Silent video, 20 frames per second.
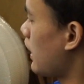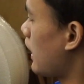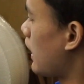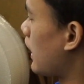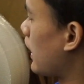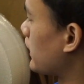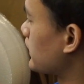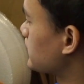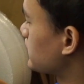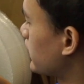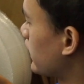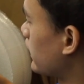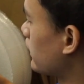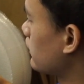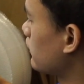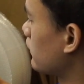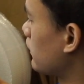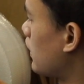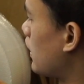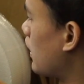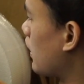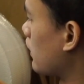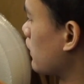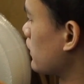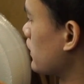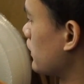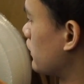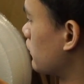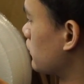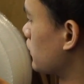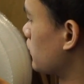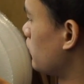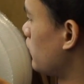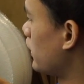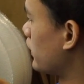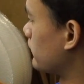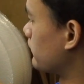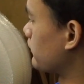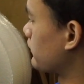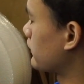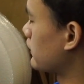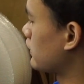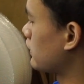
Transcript: I set R equal to one.